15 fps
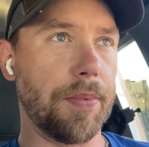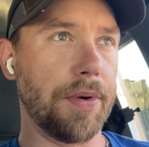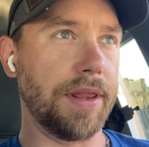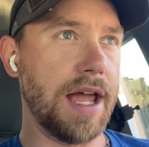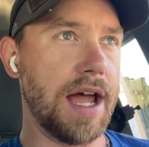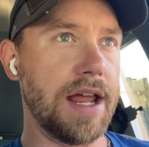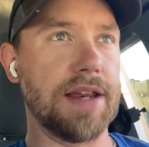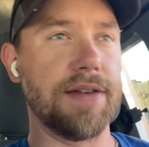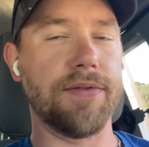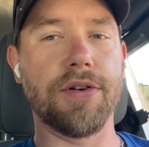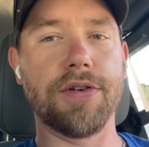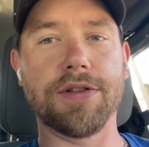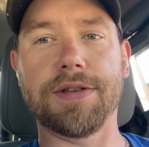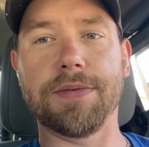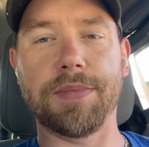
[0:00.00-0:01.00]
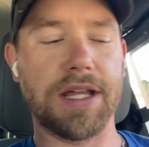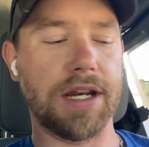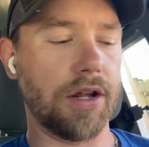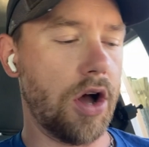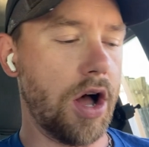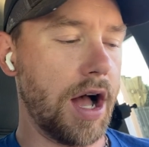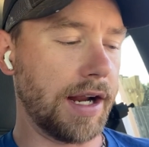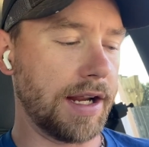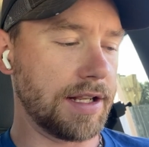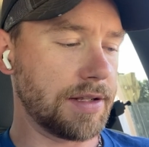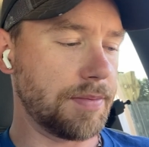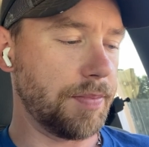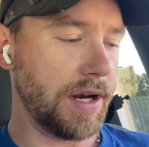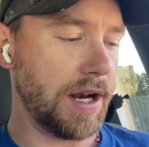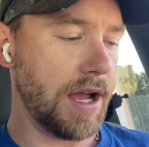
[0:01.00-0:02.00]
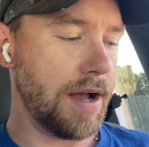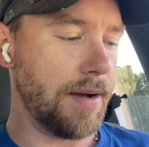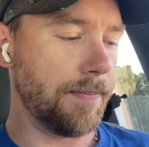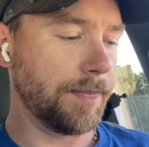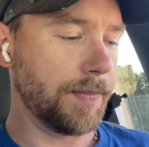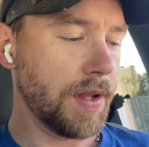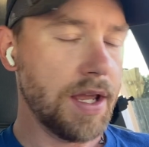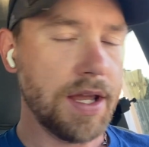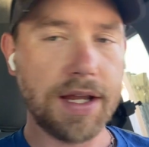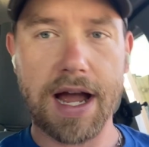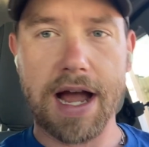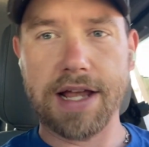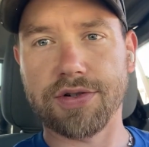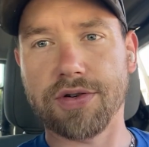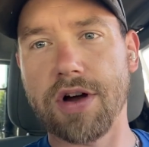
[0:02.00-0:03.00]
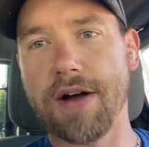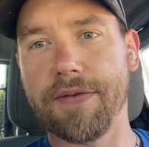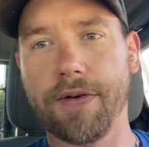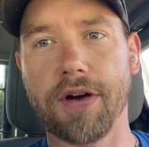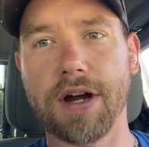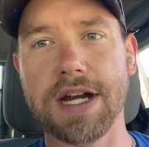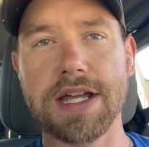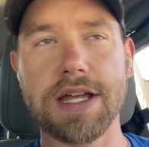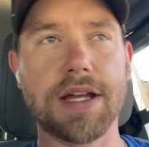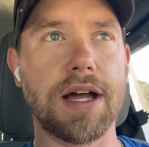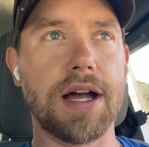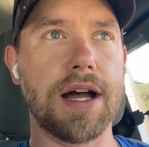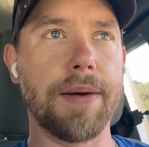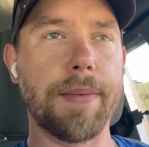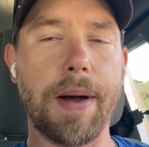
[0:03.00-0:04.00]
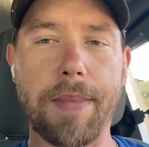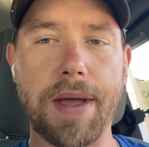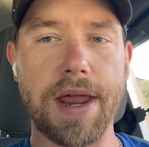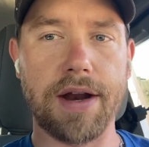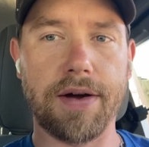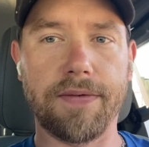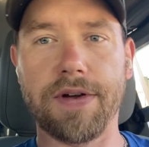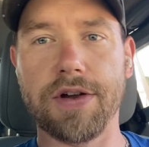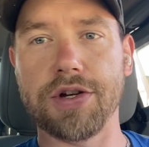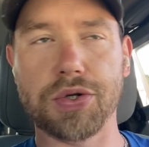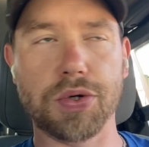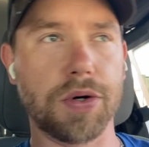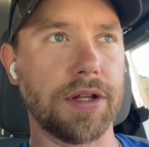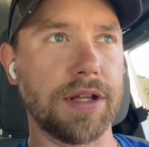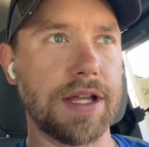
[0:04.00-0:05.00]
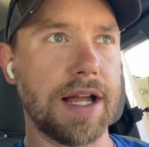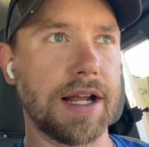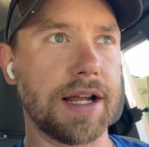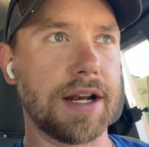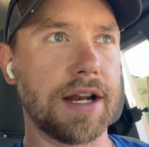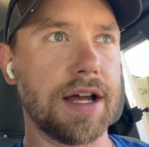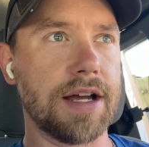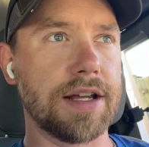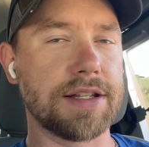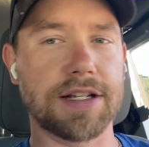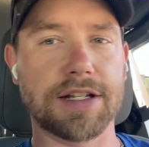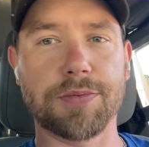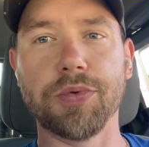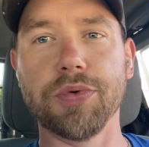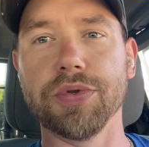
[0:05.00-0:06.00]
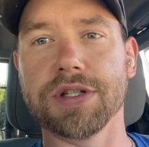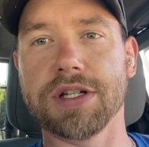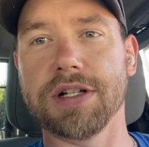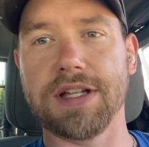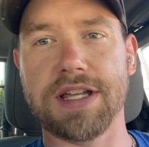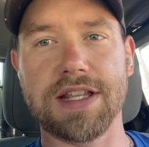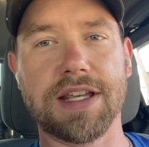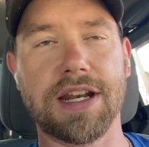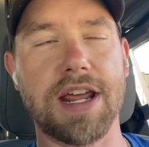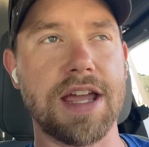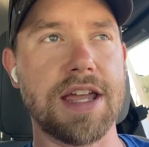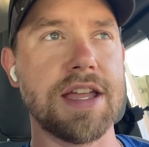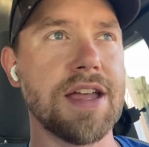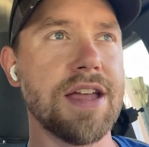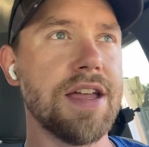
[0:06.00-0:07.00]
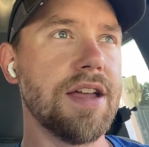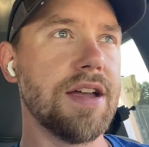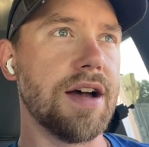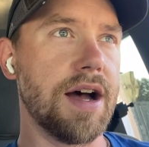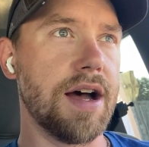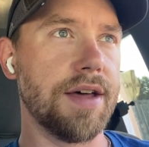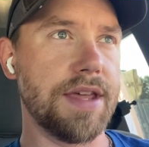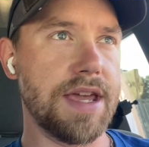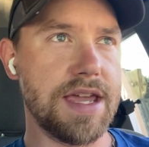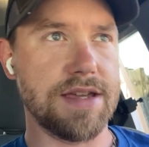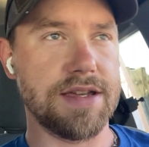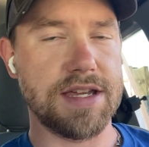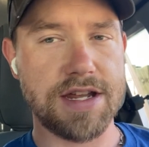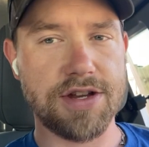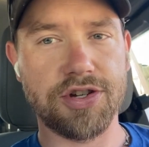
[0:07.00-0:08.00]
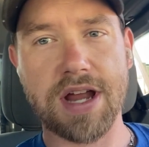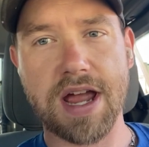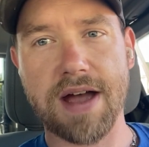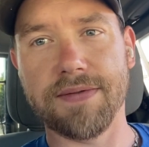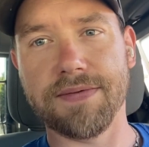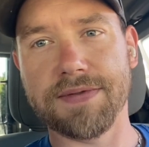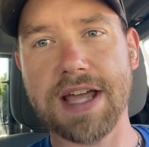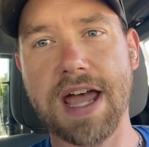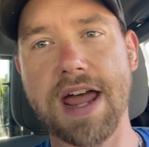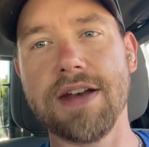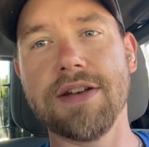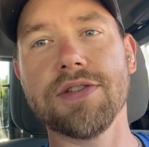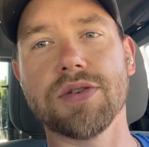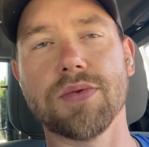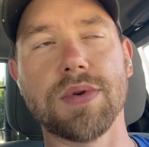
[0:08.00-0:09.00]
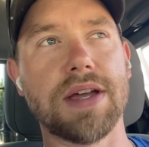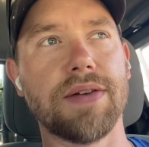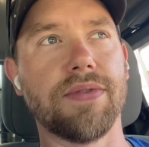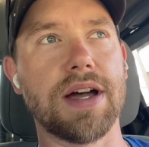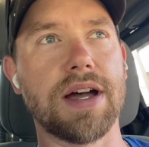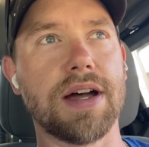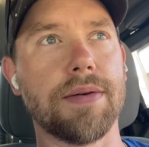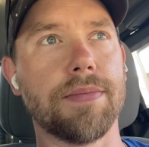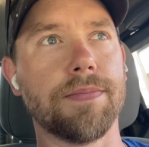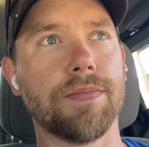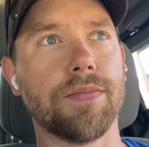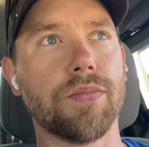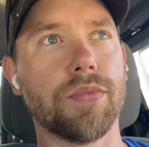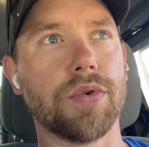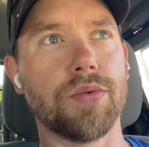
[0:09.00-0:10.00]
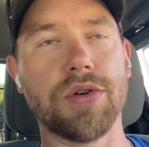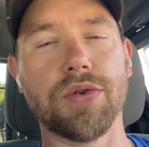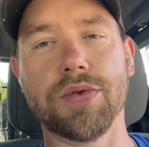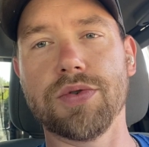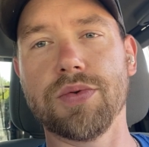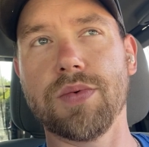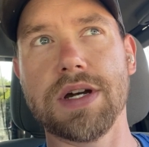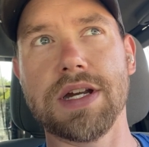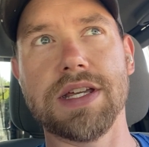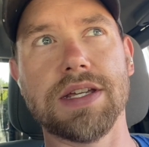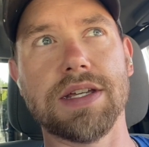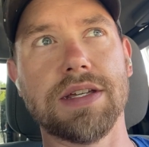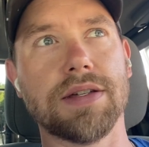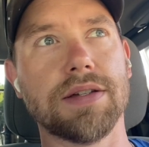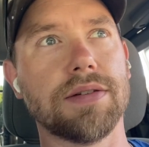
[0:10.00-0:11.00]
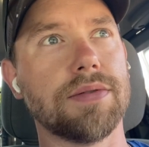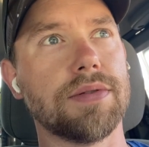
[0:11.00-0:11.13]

on that, even though it's the beginning of August. But um, guys are off already. Um, I'm heading out very shortly. I got uh, six pools to clean today. Uh, they each have 10. So we have, um, what are we doing? 20,